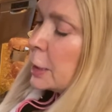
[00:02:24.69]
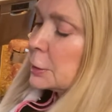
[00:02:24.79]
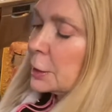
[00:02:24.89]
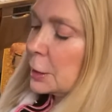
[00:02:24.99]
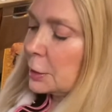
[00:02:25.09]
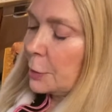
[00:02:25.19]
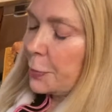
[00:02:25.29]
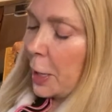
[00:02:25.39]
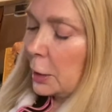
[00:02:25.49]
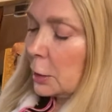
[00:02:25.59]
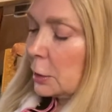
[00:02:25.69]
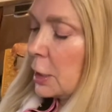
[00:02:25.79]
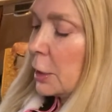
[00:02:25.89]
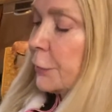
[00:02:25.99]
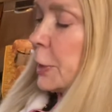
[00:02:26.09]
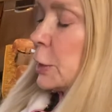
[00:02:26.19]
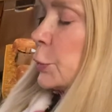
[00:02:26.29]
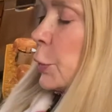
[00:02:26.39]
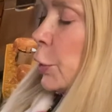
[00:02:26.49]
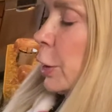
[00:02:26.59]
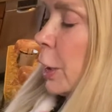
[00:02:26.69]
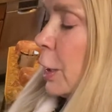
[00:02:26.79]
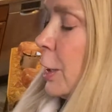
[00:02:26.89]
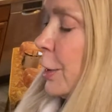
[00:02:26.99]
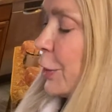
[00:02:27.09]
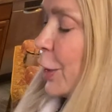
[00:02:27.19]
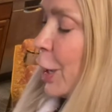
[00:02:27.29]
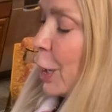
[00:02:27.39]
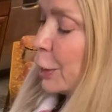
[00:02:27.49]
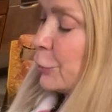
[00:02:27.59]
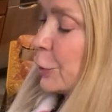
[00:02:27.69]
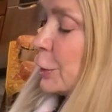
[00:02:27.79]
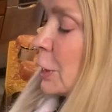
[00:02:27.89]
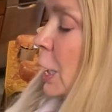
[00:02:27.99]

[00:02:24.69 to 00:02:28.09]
anticipated that if these were the 100